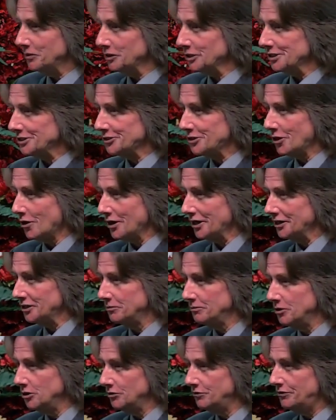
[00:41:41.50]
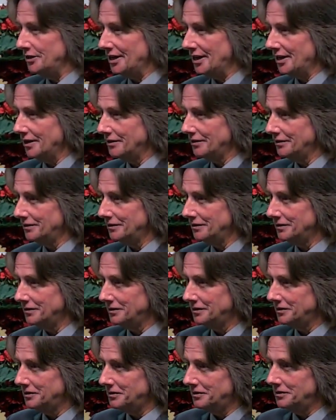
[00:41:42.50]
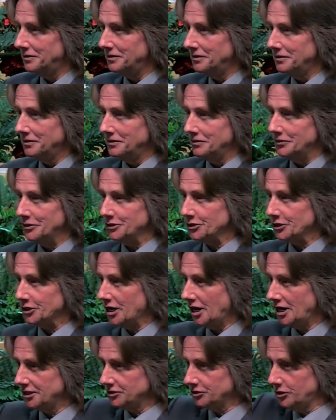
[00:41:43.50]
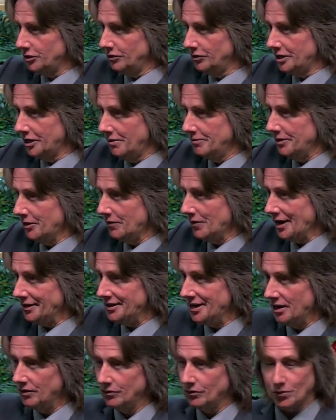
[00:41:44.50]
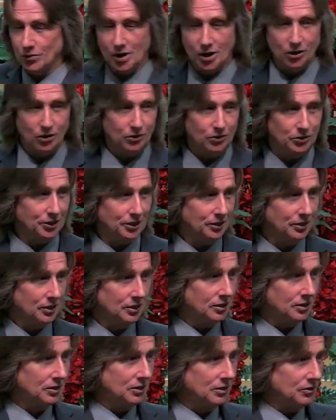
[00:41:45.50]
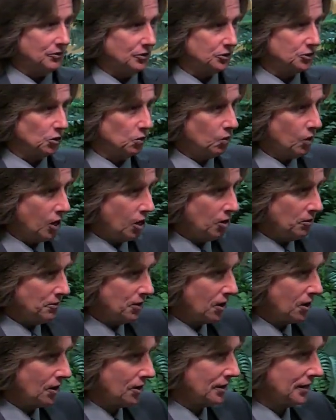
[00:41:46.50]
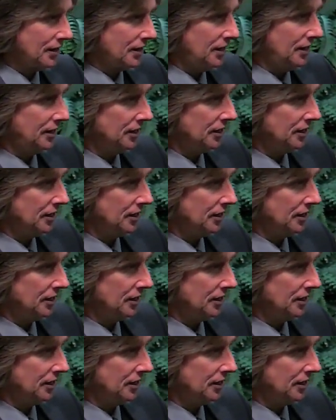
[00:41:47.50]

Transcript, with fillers: are starting to move in. There's a Costco coming right down the road. There's a Walmart and